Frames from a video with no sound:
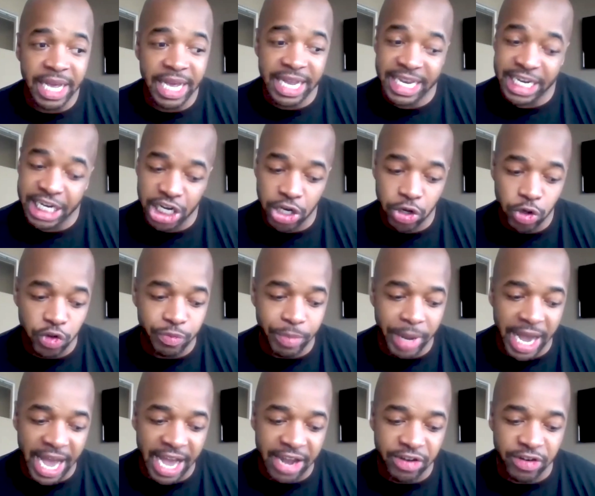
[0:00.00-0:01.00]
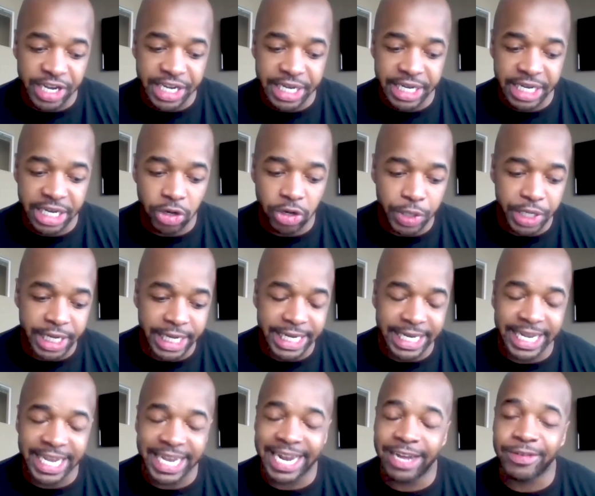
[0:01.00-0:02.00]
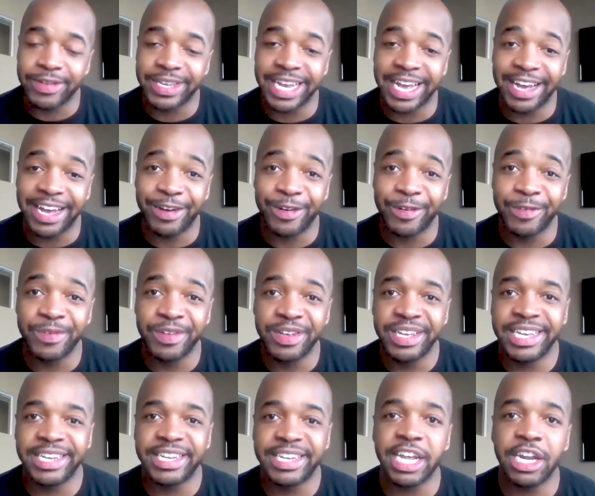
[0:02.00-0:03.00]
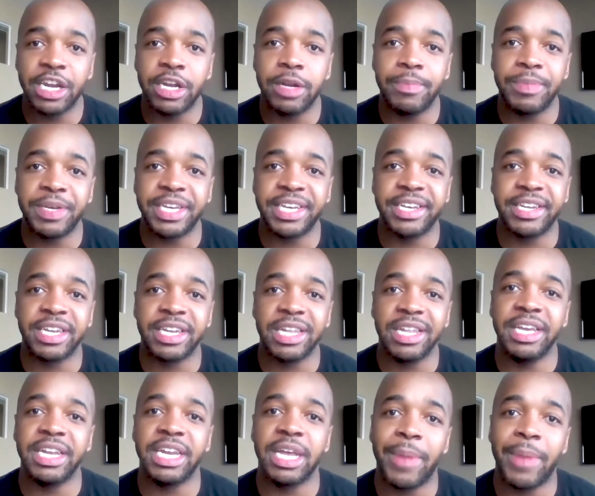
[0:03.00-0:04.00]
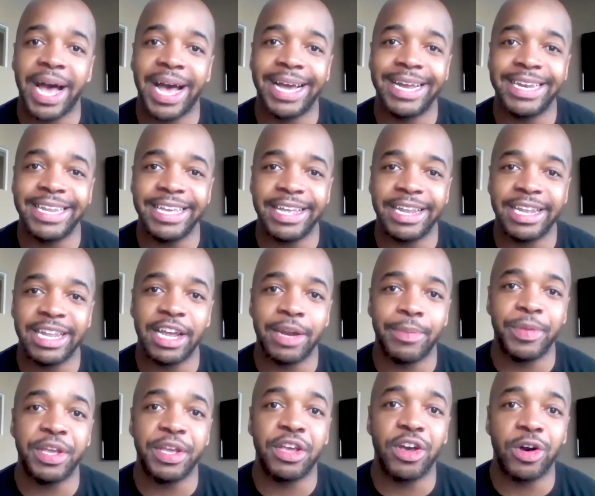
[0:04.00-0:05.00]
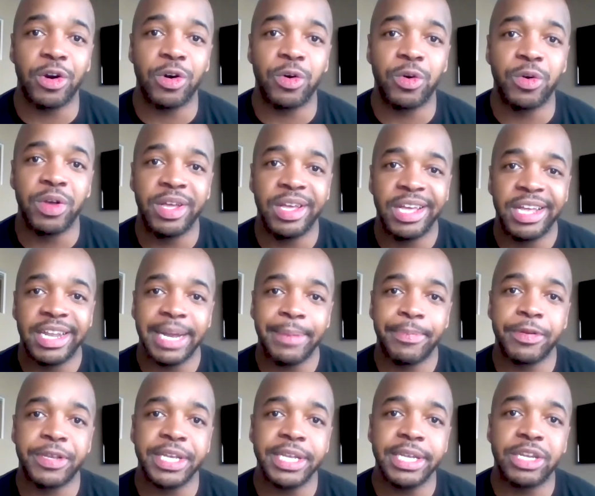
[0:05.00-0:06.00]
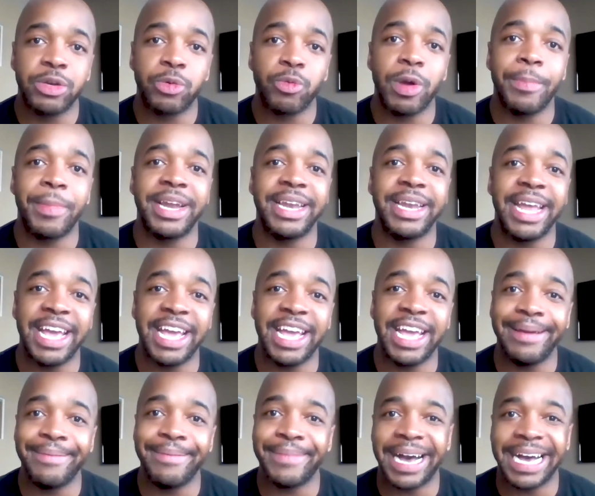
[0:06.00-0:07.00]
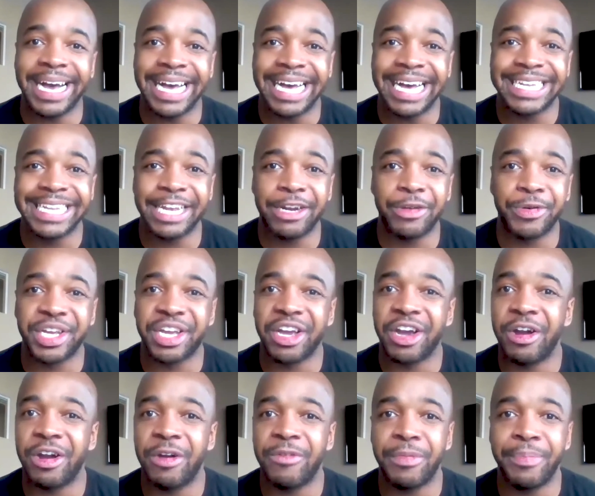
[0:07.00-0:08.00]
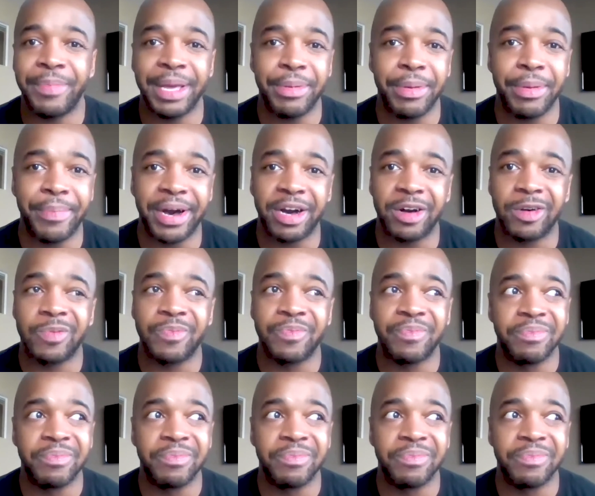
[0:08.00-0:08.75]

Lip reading: It shows my address. It shows that I stay downtown. Instead of them just looking at my ID and letting me go, they proceeded to run my name. I sat on the curb for maybe about